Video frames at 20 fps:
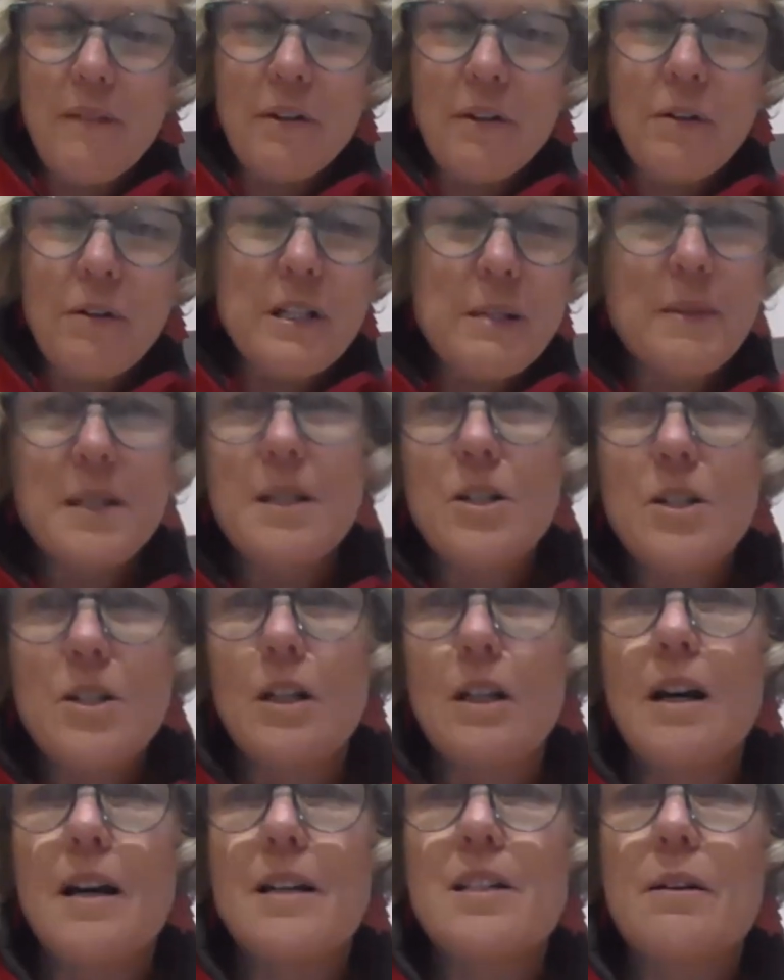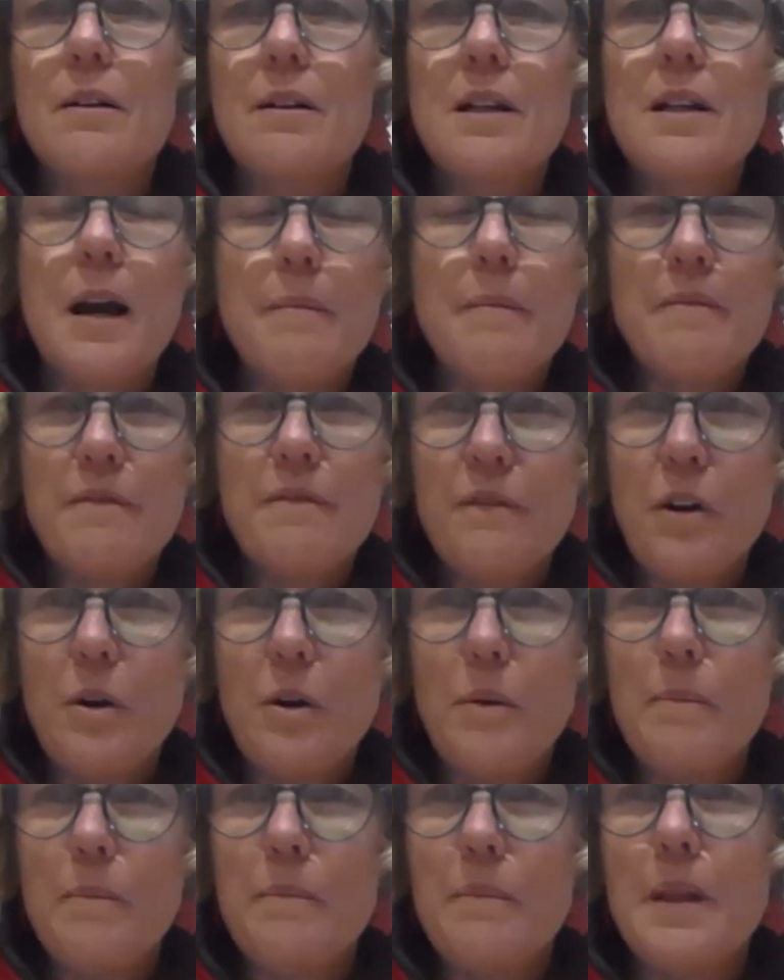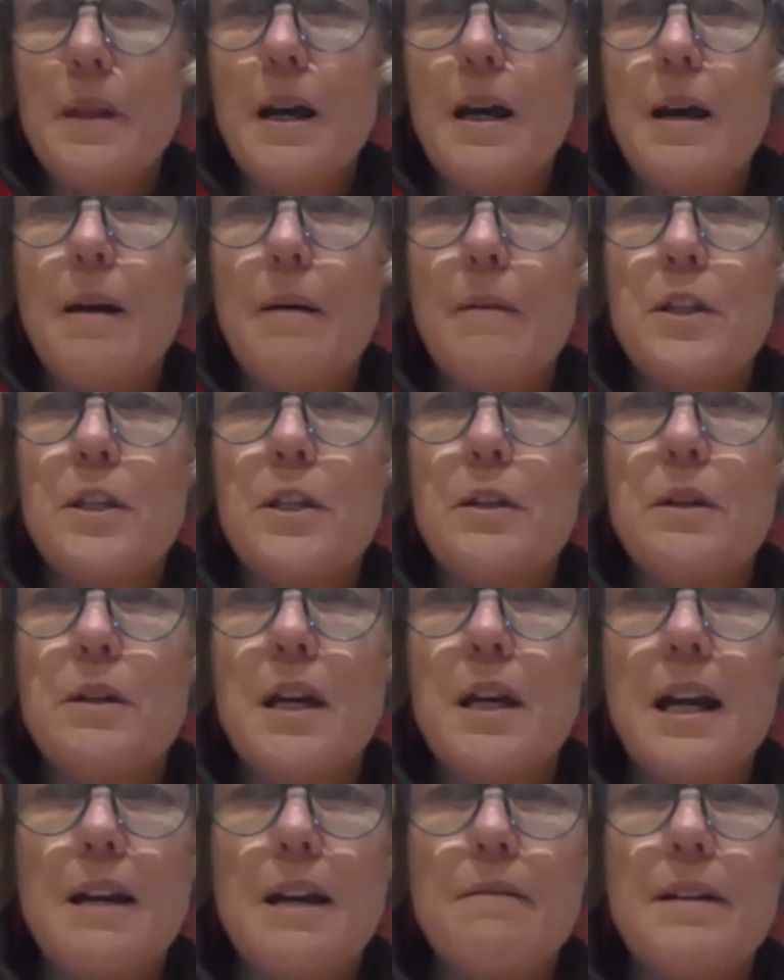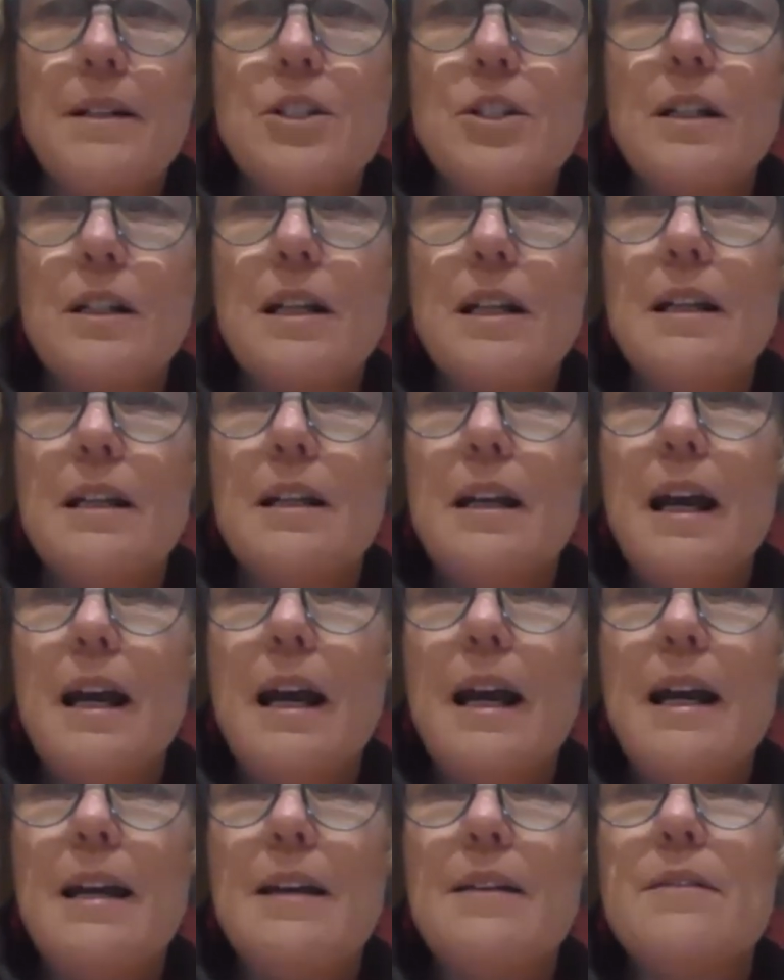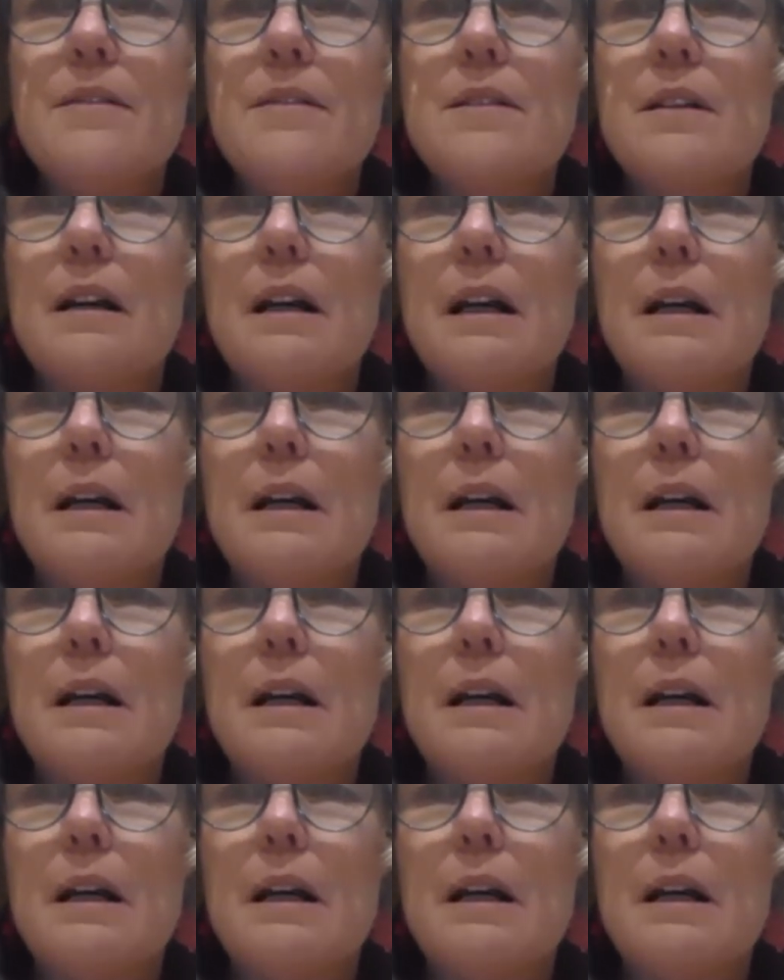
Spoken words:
we have Christmas in July. So I come from the UK originally, and